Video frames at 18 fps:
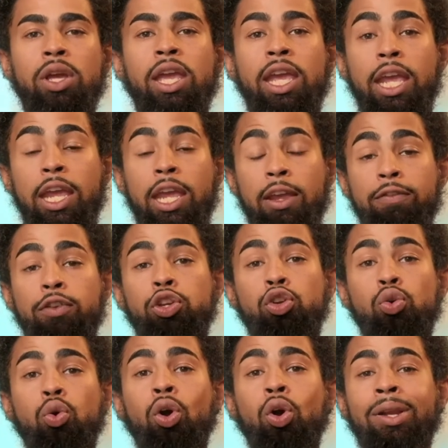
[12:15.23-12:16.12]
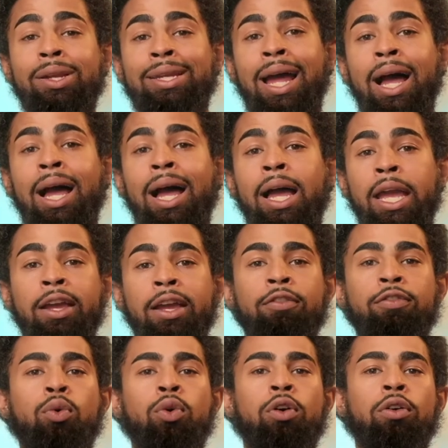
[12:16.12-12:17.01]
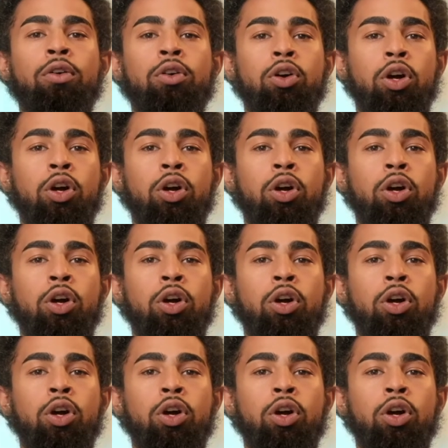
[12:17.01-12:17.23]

If you are dying for